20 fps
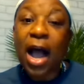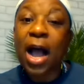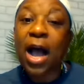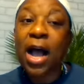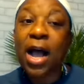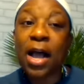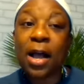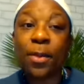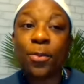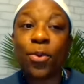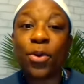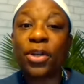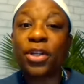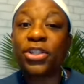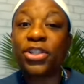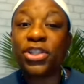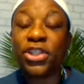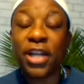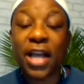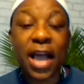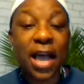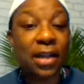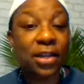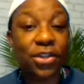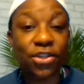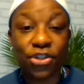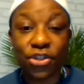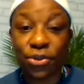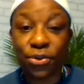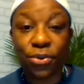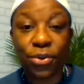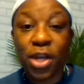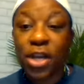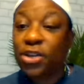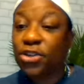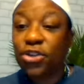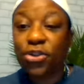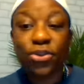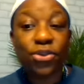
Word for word: I want to challenge you